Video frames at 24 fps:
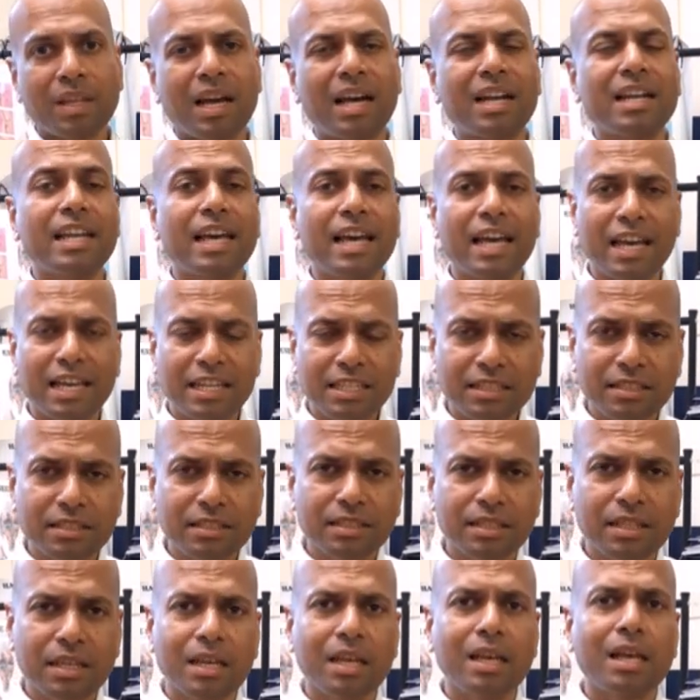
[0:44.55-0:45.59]
And
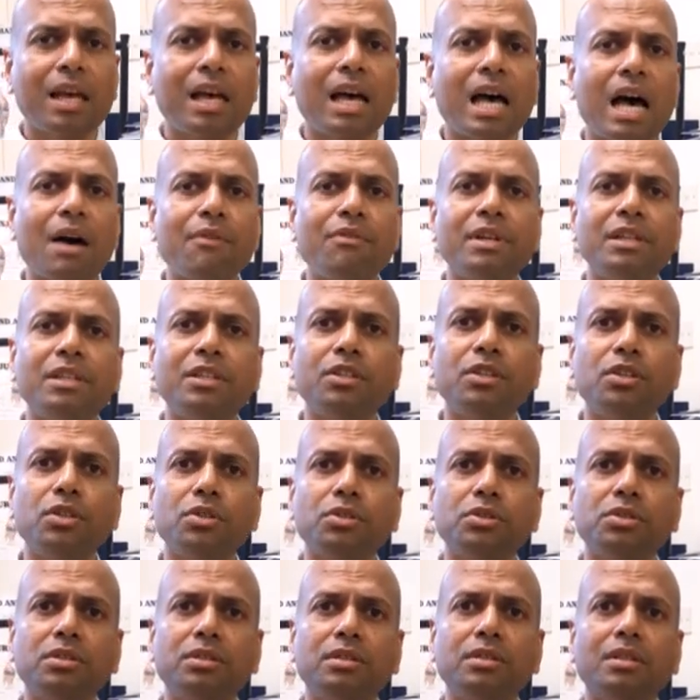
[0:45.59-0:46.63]
hence, I've
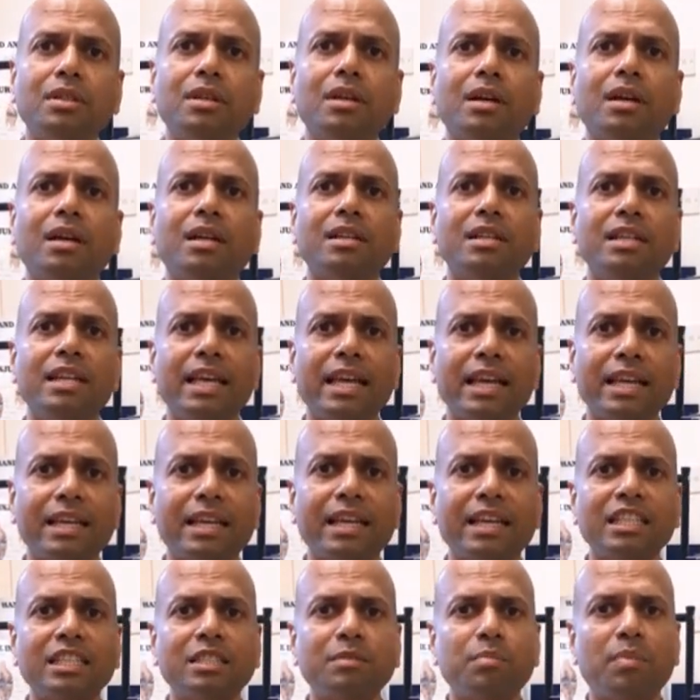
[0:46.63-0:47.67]
introduced a day
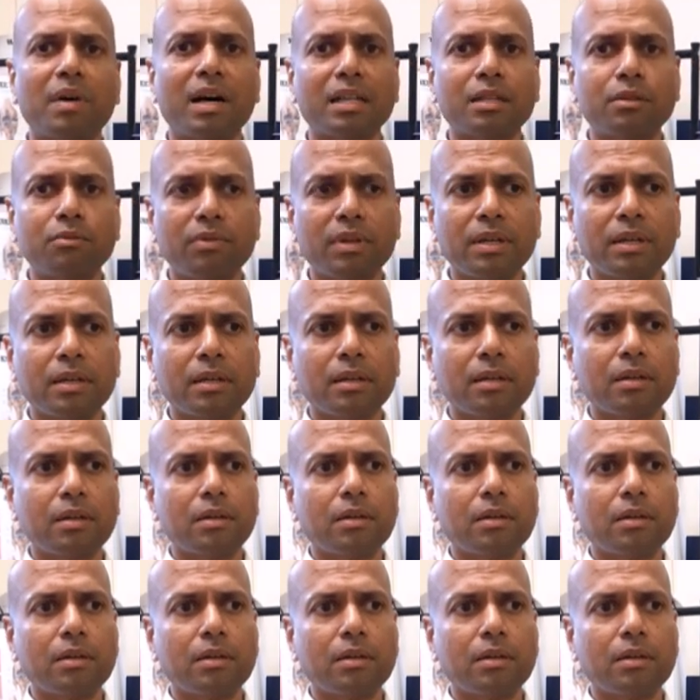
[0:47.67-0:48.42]
case pathway